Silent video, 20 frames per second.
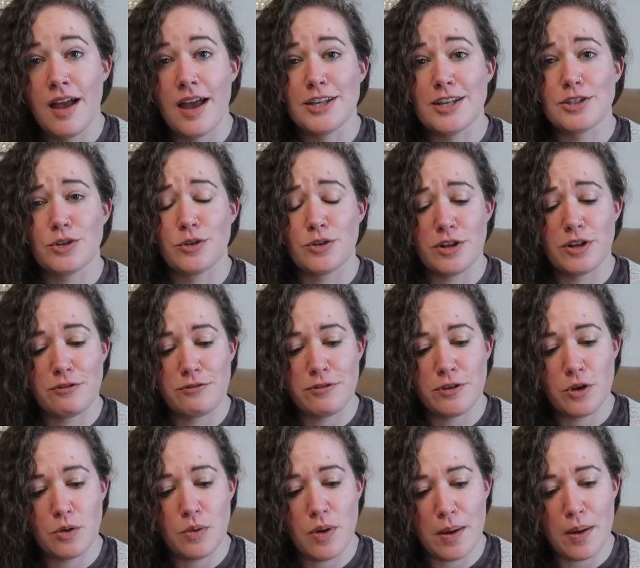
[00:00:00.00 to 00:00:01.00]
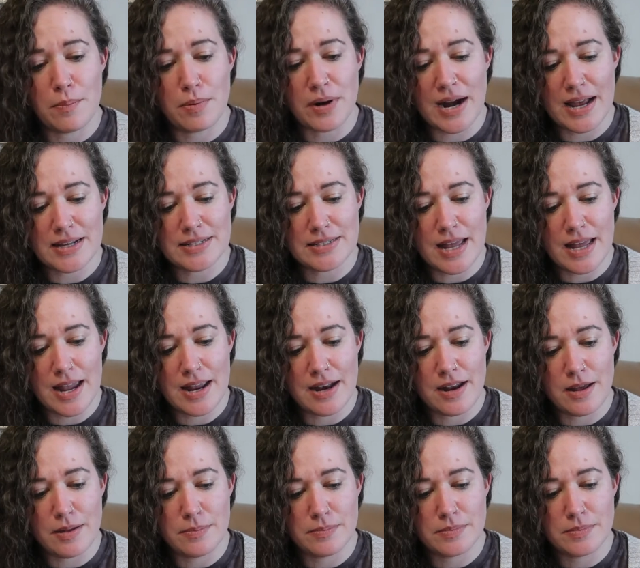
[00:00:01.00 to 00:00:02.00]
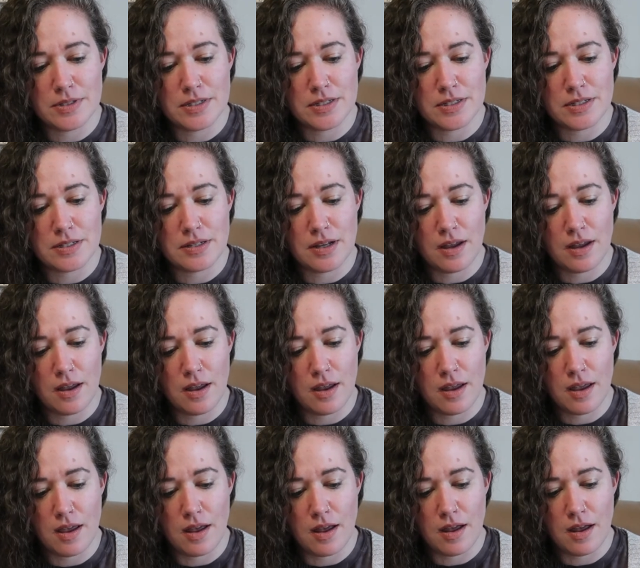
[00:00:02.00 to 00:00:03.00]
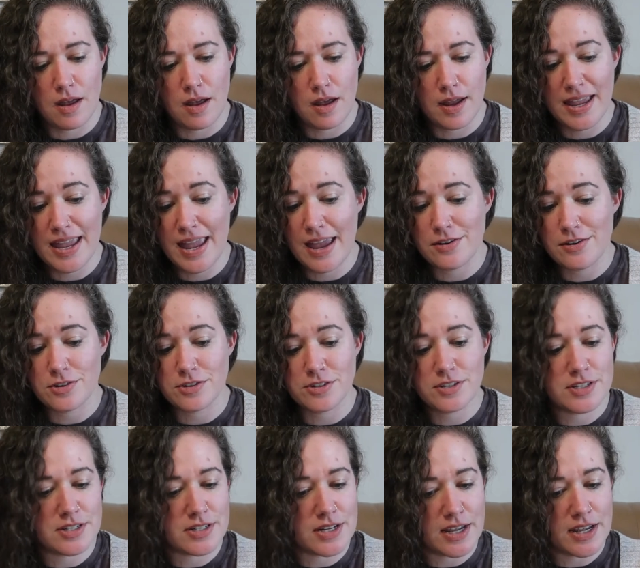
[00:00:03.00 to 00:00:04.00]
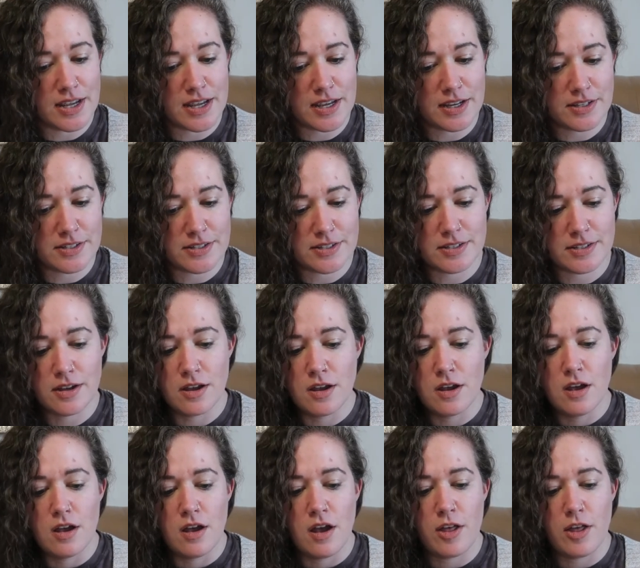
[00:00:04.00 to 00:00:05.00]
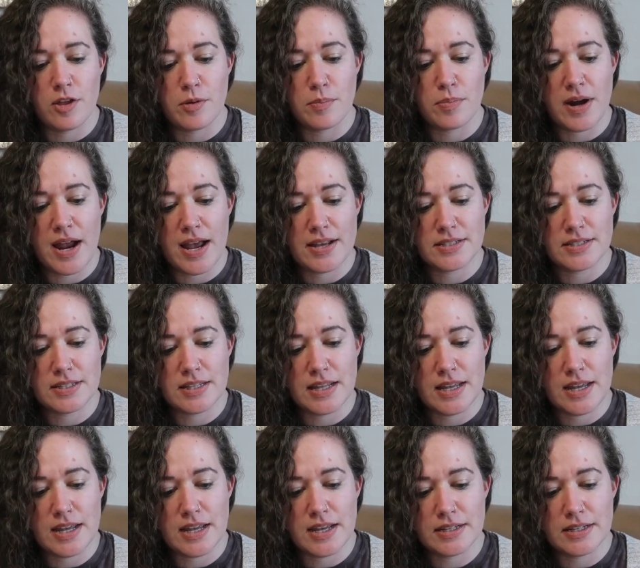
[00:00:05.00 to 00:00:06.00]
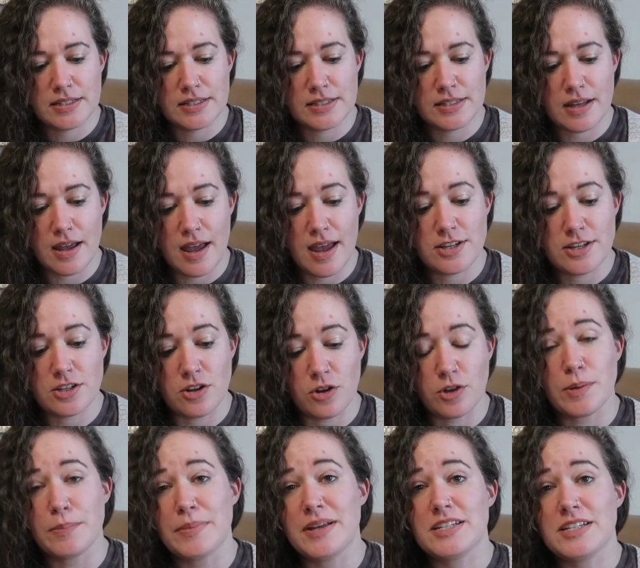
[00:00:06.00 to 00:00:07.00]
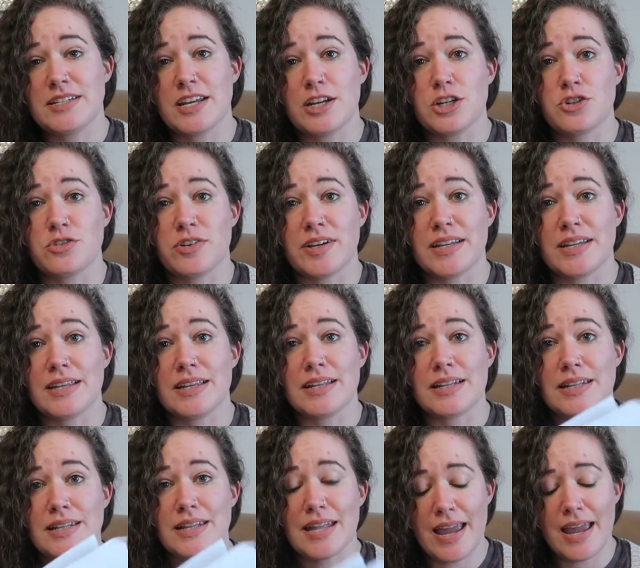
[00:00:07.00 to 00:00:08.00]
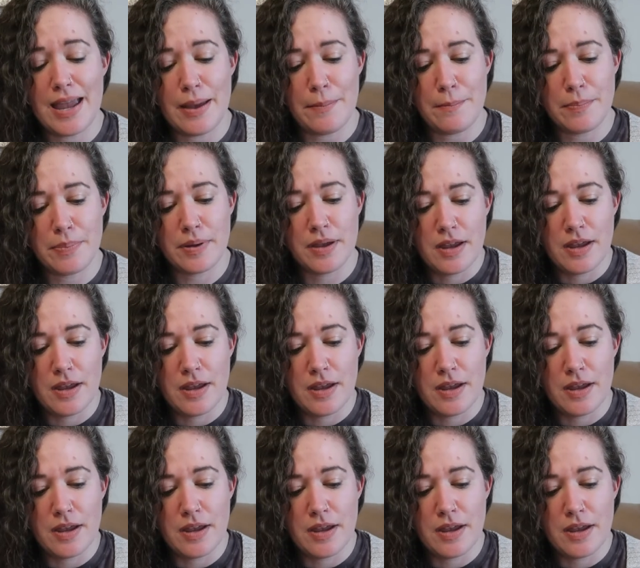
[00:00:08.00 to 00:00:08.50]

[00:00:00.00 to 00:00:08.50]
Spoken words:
I sold a few brass items, candlesticks, other brass things. I sold a mid-century lamp.